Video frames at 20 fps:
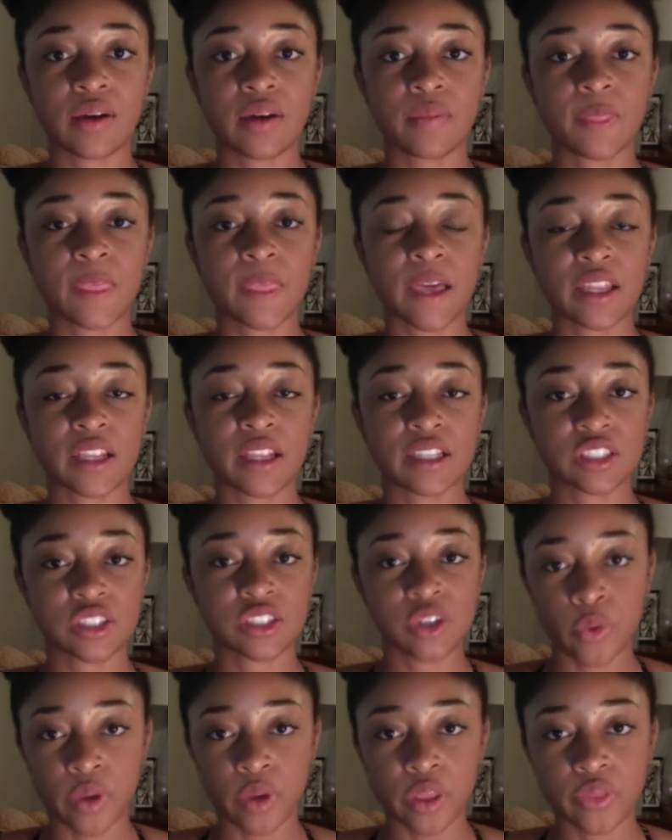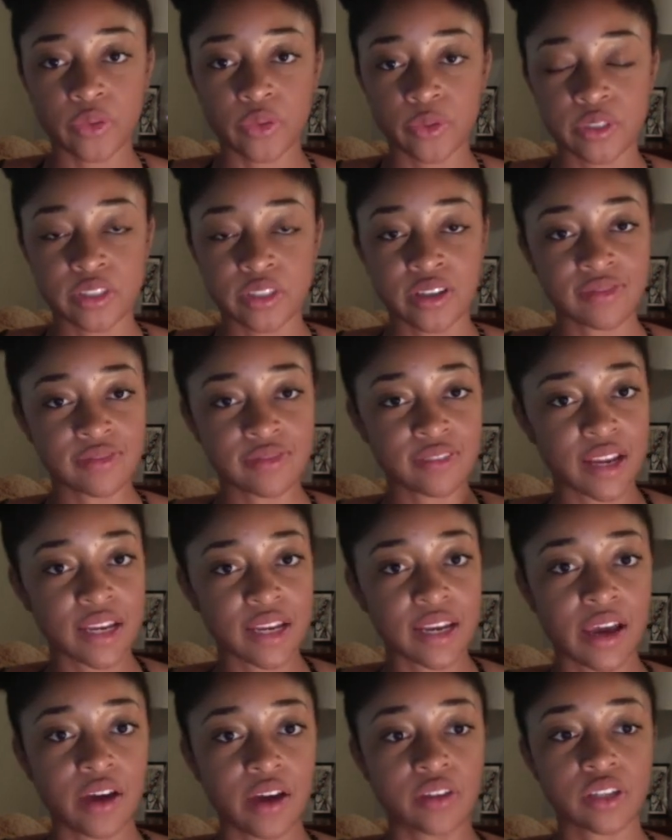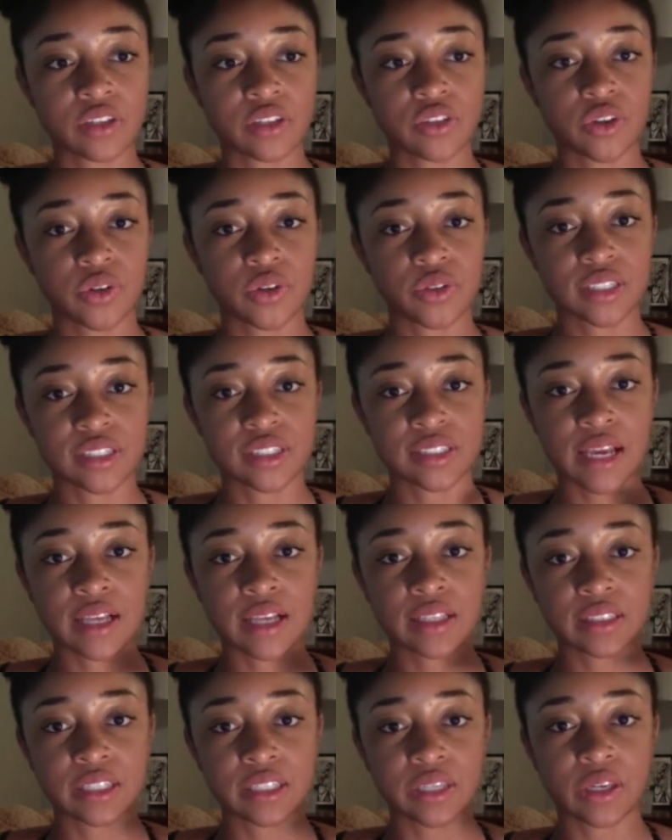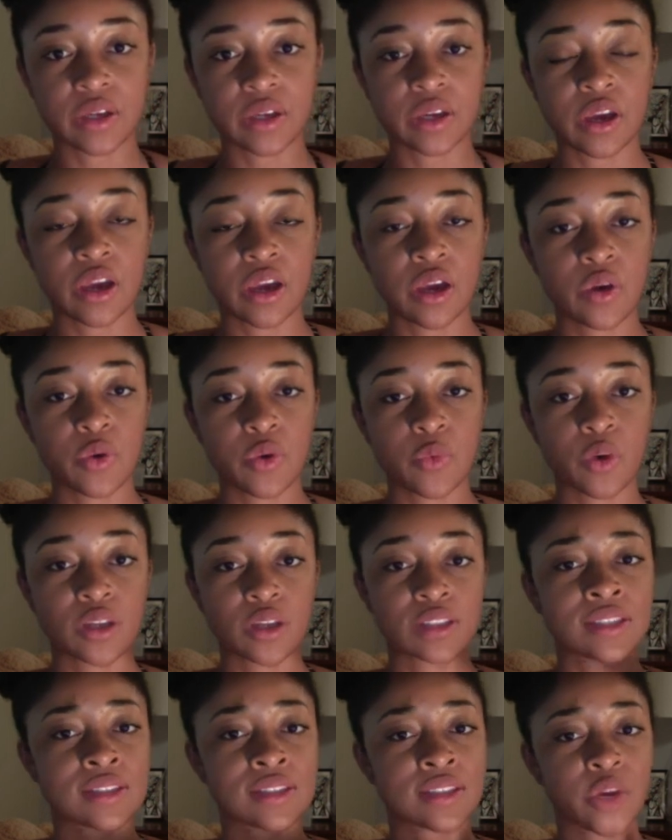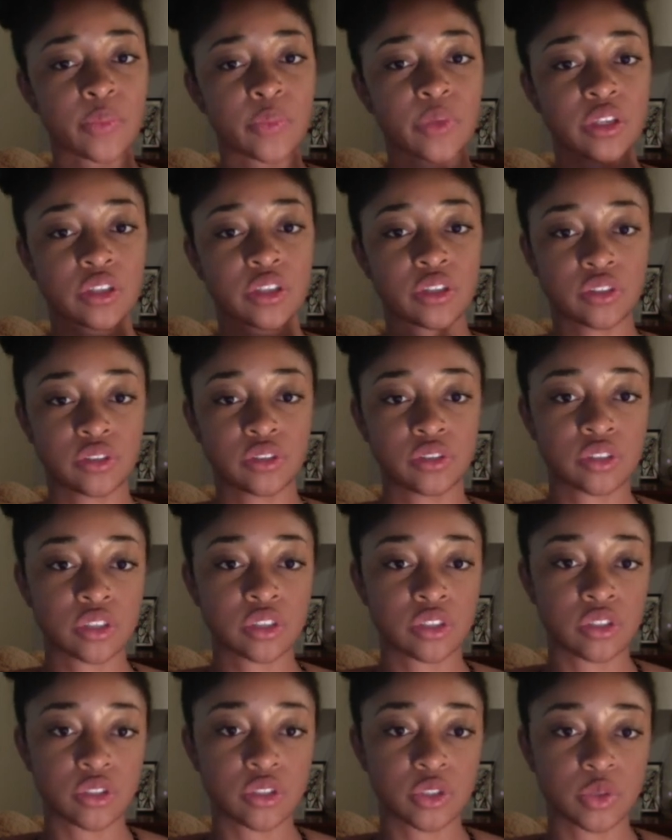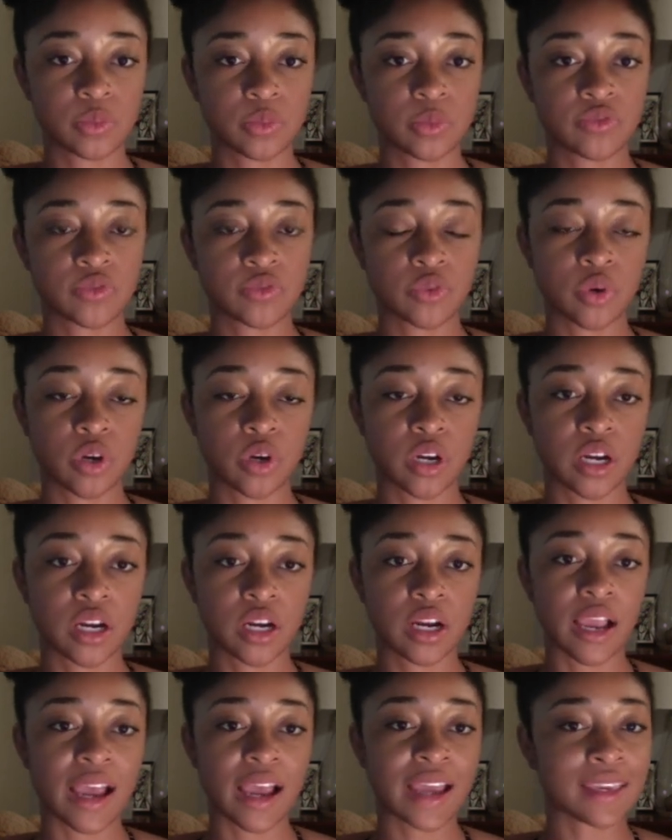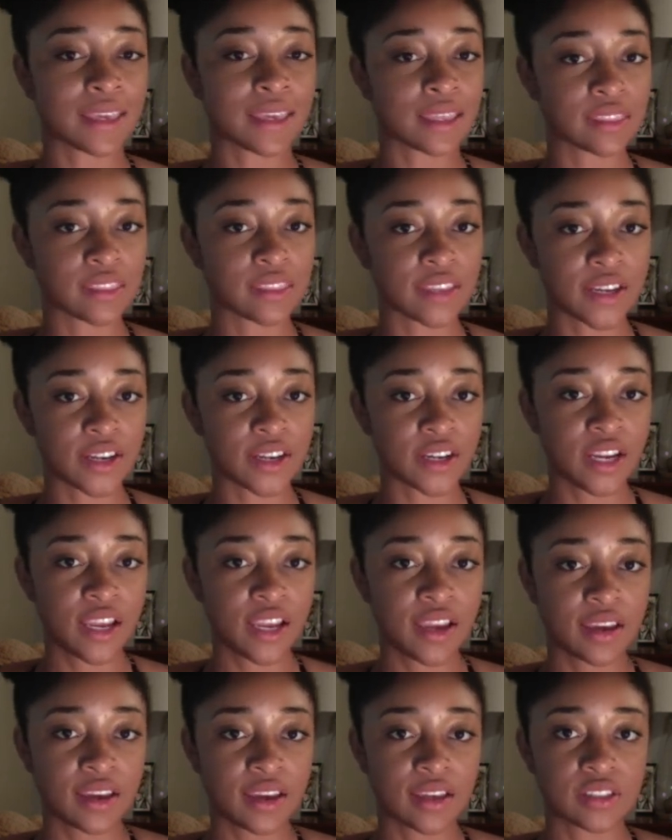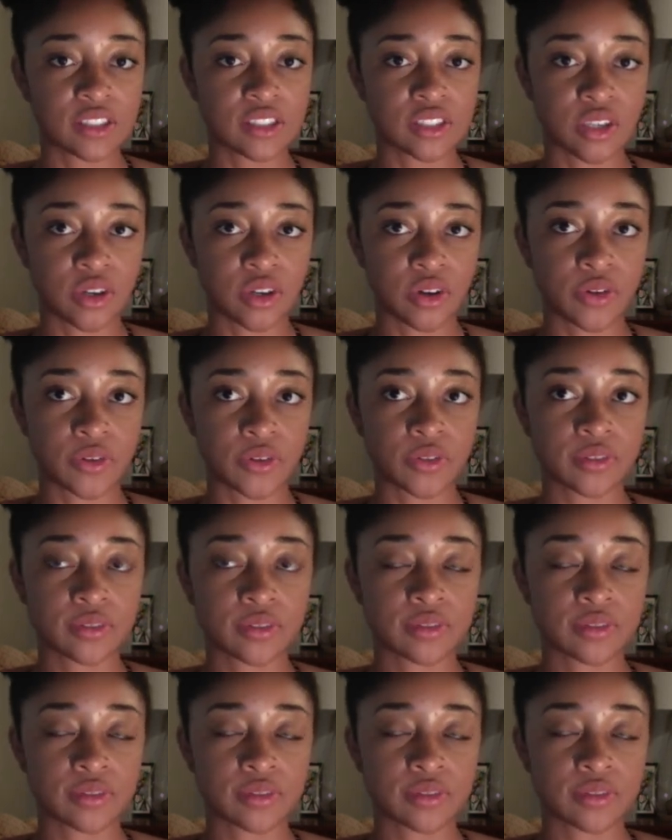that's going through stuff right now that knows exactly what to tell me to do before I get there. And so